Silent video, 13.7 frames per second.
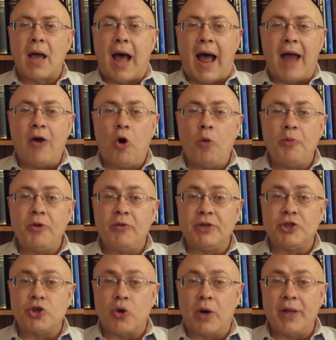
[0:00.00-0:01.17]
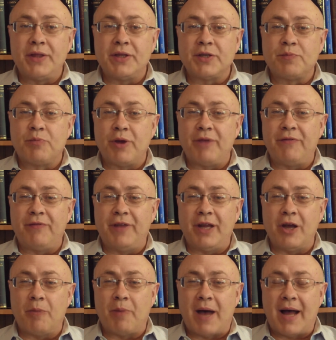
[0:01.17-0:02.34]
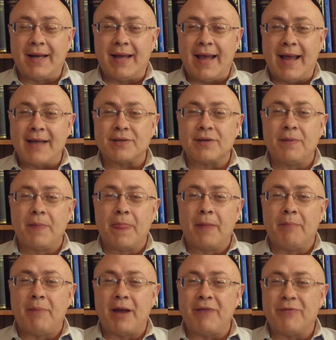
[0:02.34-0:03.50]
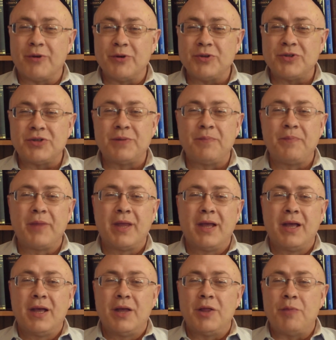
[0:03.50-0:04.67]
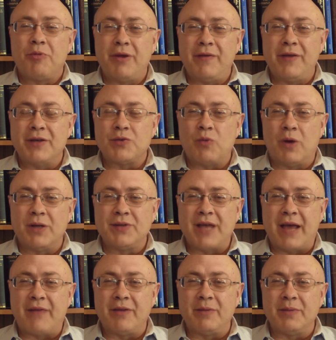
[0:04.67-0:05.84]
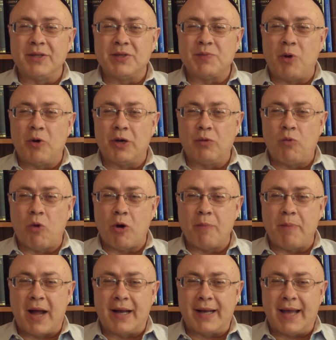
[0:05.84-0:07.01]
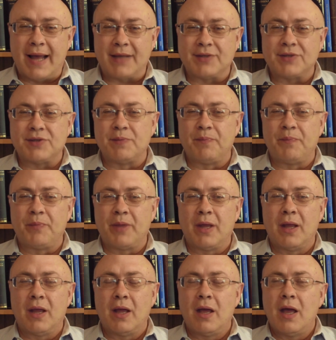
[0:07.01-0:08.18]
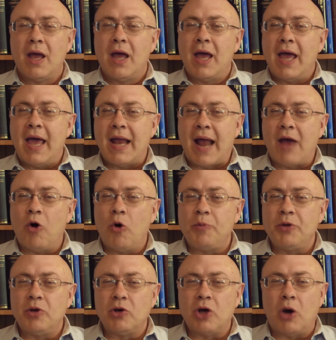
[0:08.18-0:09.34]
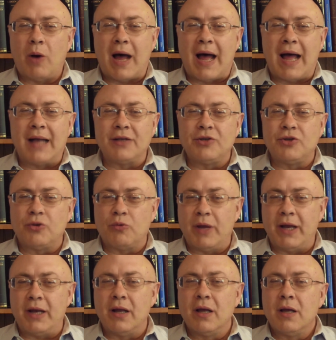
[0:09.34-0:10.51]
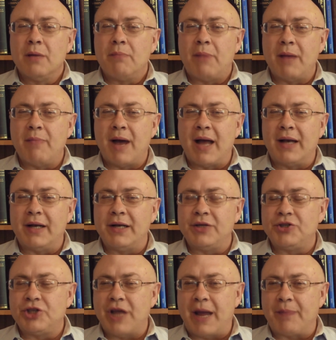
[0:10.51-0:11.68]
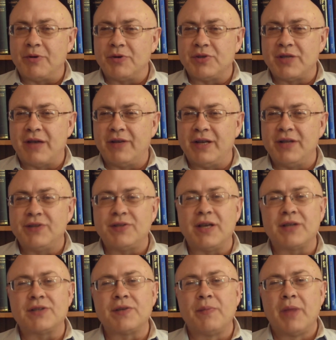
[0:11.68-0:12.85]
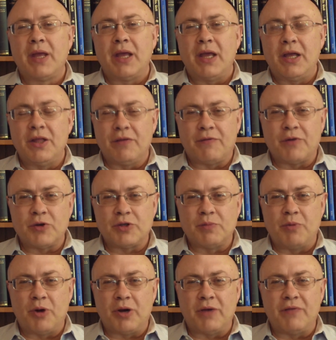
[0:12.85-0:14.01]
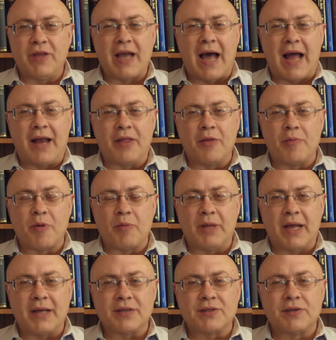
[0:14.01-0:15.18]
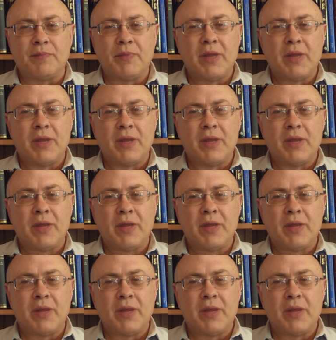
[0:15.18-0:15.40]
I hope you've enjoyed this brief video podcast, my first, the previous ones having been spoken word podcasts. And I hope you'll go on to read Maimonides Chapter 76 in the first book of the Guide of the Perplexed,